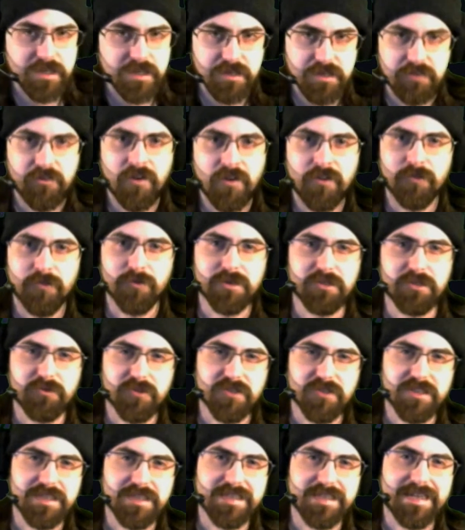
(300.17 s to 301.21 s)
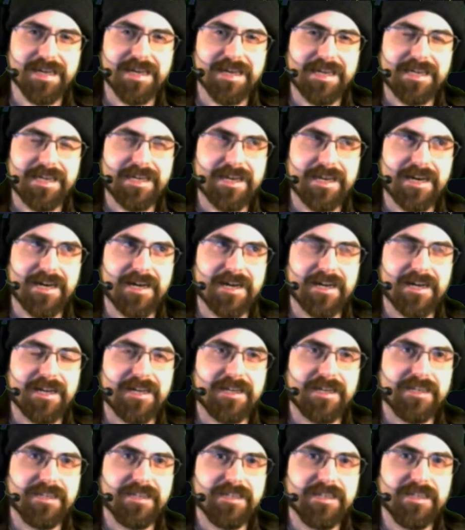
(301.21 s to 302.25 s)
I always wanted a
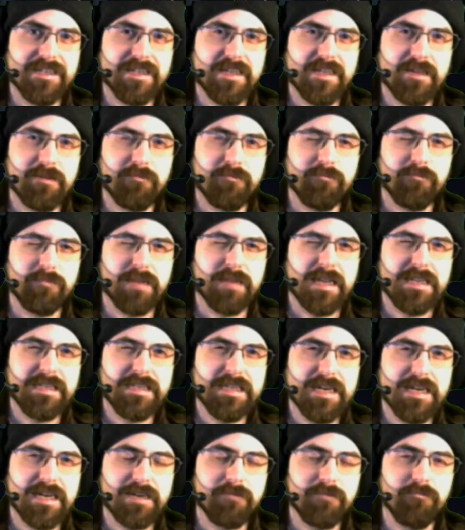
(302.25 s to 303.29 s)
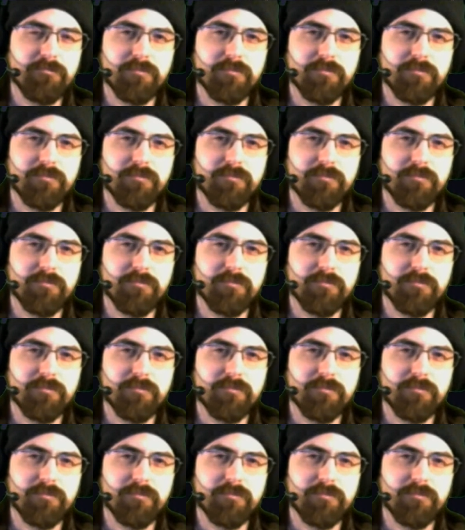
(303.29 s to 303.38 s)
Blendtec,